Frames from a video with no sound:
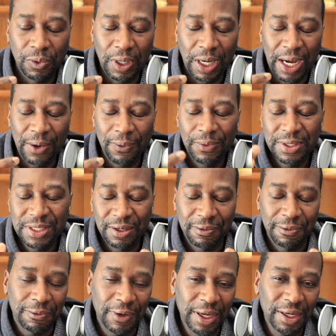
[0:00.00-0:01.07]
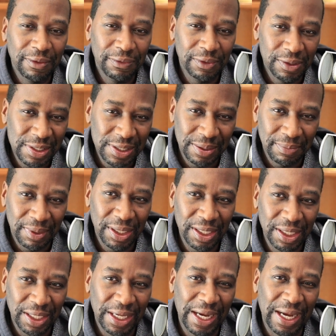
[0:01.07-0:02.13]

I wasn't afraid of losing money.